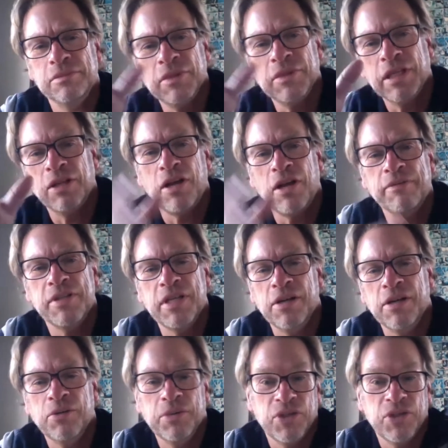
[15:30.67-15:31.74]
little off
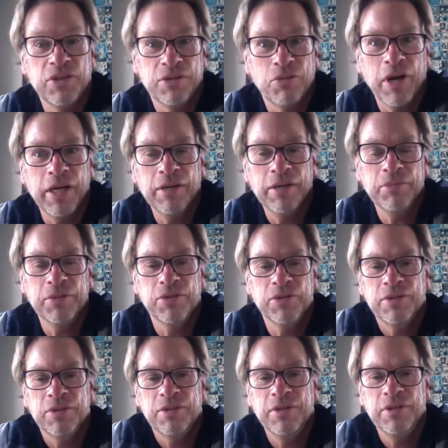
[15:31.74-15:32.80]
center, which is great, which
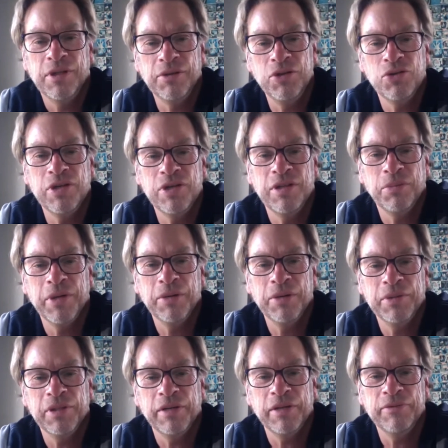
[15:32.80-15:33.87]
is, you know, usually the way I
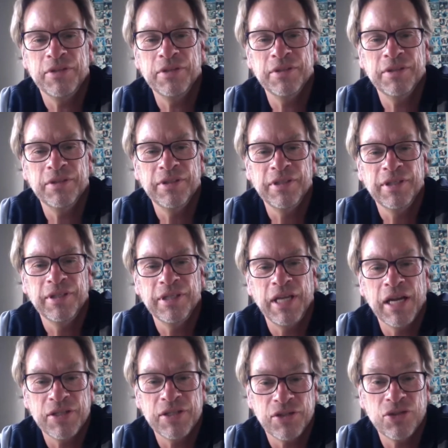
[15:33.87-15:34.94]
would love to
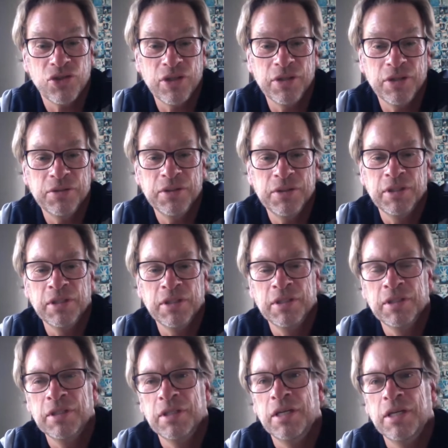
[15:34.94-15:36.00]
cast the show.
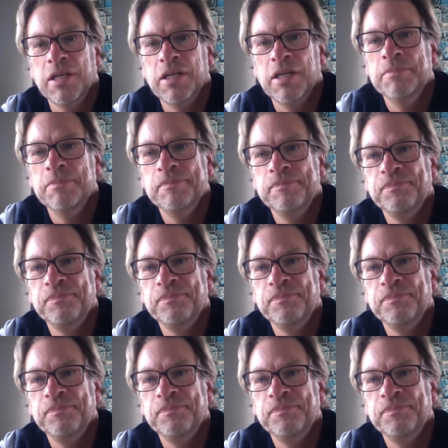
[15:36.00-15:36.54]
It